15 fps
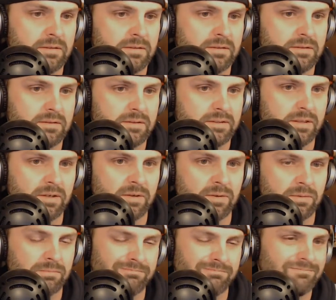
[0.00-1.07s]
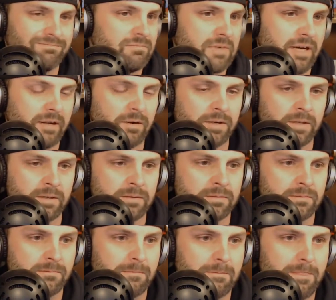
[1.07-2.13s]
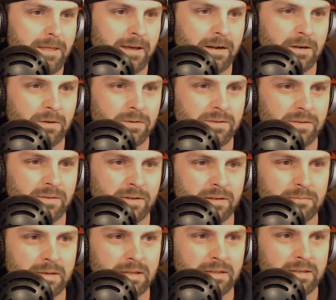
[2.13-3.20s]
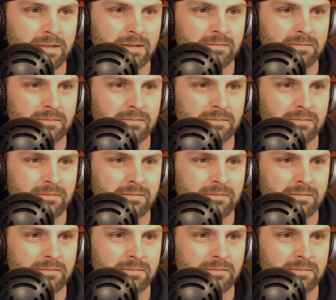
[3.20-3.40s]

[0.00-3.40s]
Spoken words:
So I don't know. I don't know what to think about that.